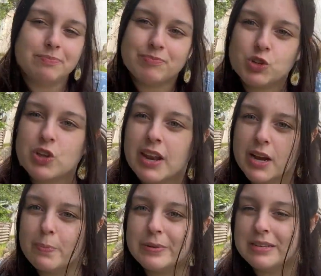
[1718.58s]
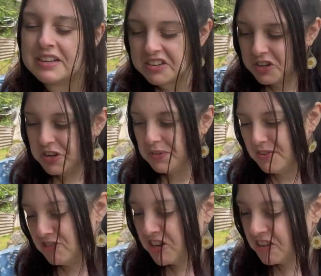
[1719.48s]
so that I could present it to you in a
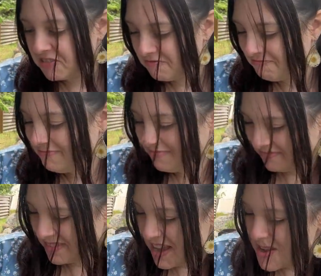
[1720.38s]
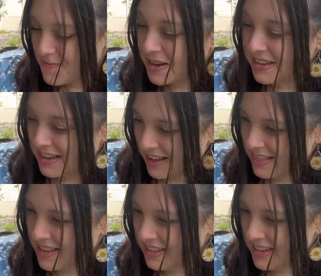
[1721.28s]
video. But yeah,
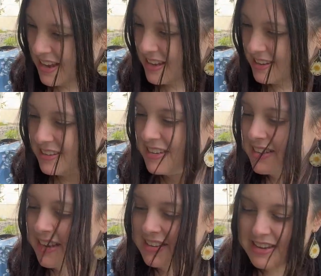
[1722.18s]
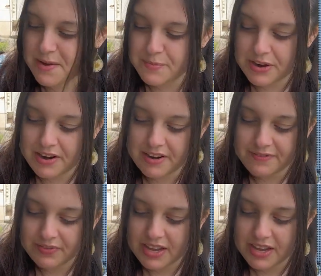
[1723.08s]
this is Seaside Sampler.